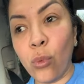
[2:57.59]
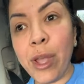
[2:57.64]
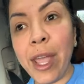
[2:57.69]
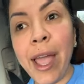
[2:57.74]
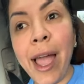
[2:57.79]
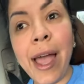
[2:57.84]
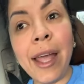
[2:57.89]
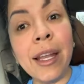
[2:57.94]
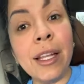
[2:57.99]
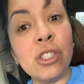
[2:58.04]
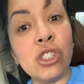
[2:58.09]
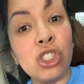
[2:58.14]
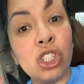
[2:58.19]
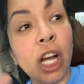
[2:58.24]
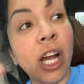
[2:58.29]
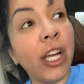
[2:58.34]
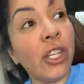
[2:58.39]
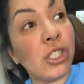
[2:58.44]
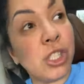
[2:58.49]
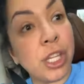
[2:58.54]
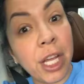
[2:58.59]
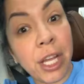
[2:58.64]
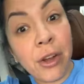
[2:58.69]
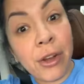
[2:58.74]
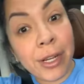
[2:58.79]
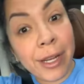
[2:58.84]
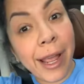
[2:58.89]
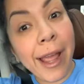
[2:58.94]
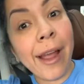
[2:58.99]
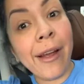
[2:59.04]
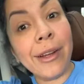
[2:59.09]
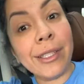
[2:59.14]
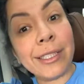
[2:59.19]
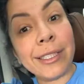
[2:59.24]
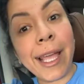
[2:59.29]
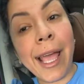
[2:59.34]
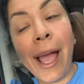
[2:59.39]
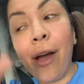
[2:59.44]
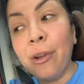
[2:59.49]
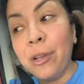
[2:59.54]
We had a judge here in
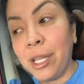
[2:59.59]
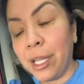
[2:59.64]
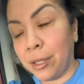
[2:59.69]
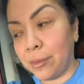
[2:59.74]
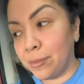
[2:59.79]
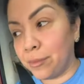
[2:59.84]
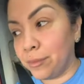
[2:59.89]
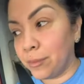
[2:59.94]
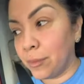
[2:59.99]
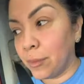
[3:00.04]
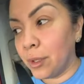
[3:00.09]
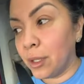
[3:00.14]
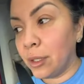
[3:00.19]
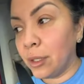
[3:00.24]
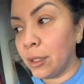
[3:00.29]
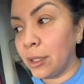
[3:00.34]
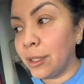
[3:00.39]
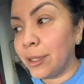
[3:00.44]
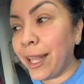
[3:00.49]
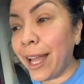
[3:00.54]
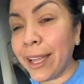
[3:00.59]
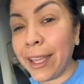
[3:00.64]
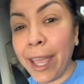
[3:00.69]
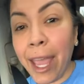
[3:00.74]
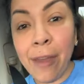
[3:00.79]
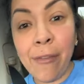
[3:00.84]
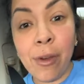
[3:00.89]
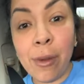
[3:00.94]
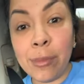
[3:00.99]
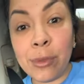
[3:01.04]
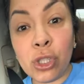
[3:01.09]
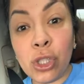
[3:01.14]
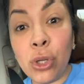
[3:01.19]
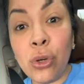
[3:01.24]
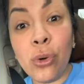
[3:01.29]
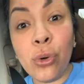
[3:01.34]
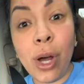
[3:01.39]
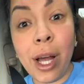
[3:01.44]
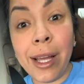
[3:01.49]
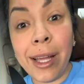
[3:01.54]
Harris County that gave him
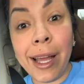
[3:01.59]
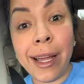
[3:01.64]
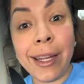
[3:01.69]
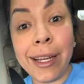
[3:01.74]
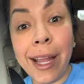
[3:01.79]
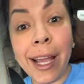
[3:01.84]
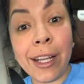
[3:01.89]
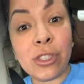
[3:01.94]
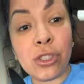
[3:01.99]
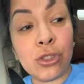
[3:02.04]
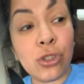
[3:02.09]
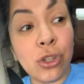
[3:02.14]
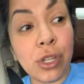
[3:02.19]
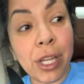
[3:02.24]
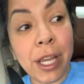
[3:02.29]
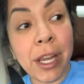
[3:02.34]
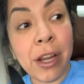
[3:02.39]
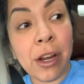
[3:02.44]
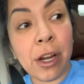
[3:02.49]
an extra